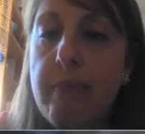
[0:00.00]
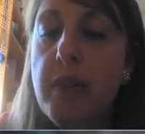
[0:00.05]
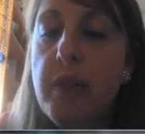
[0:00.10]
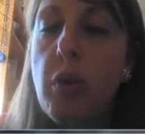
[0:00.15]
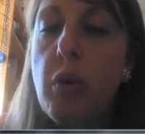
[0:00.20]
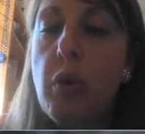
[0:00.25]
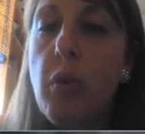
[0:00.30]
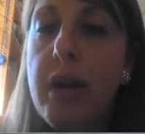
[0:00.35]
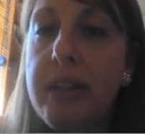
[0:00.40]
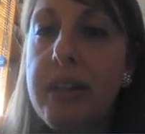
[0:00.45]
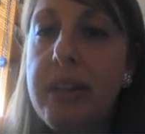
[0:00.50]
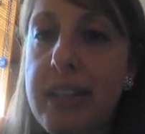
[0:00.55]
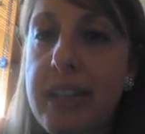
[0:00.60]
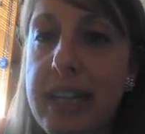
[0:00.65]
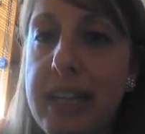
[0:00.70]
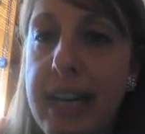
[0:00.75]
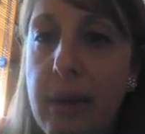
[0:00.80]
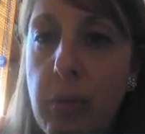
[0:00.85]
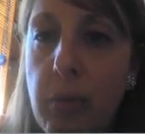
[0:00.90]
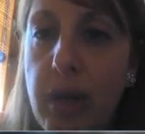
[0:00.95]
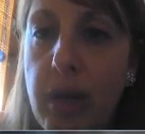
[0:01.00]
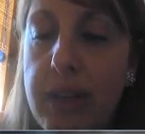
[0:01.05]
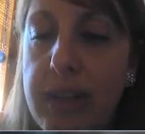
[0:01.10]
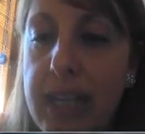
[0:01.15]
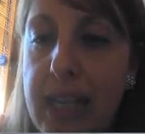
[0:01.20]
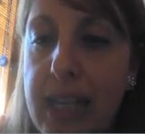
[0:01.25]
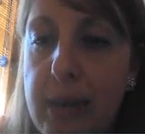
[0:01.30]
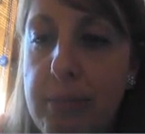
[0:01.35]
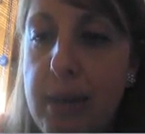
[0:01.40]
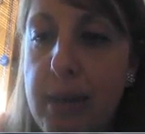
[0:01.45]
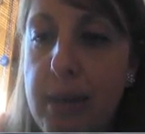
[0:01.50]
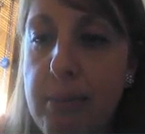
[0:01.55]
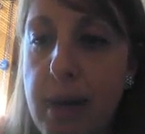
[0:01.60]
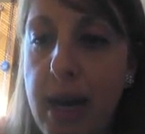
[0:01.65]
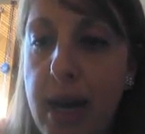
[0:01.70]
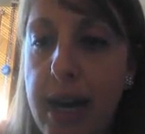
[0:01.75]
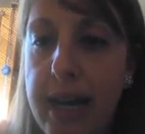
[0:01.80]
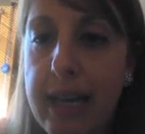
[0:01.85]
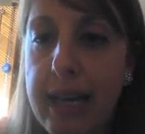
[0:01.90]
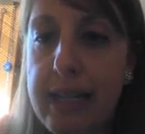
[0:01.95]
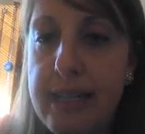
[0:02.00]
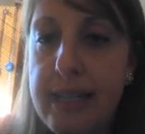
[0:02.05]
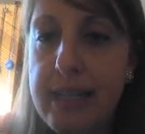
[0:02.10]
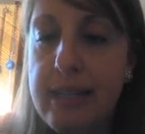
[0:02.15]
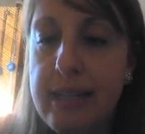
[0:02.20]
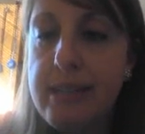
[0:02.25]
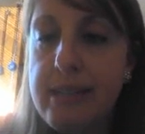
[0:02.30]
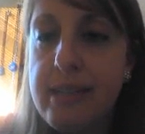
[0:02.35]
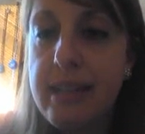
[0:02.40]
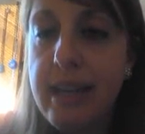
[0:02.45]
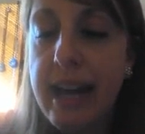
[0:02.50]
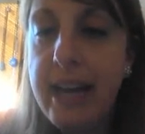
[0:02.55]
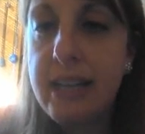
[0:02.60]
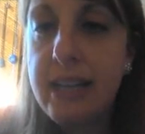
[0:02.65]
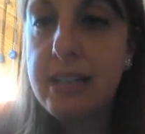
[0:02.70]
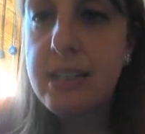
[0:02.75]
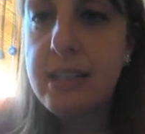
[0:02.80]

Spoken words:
One thing I want you to keep in mind is that